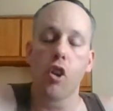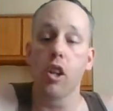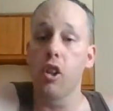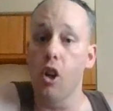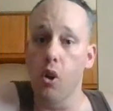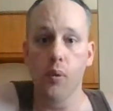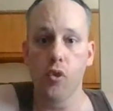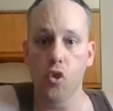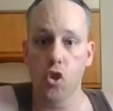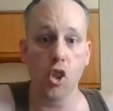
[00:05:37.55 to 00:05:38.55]
Chronicle,
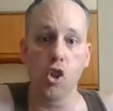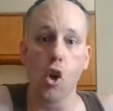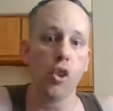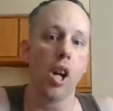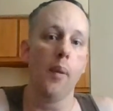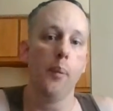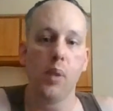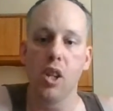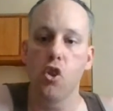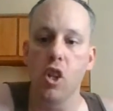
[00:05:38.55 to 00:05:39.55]
she showed up,
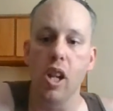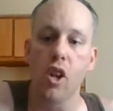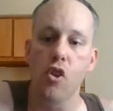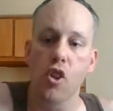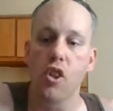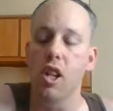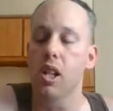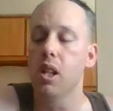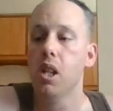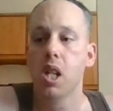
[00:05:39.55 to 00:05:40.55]
and she
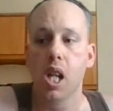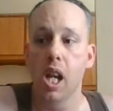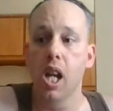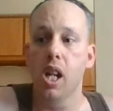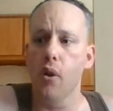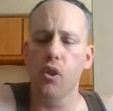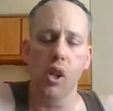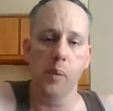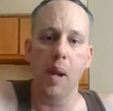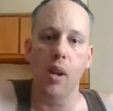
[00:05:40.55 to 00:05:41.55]
did, and I was
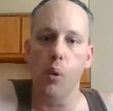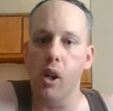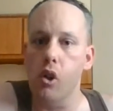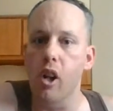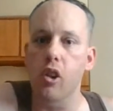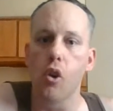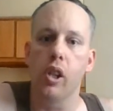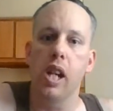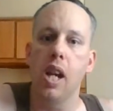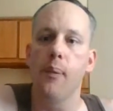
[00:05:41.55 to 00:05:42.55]
like, man, well,
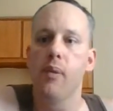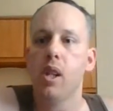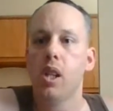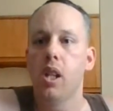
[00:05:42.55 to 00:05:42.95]
Chronicle came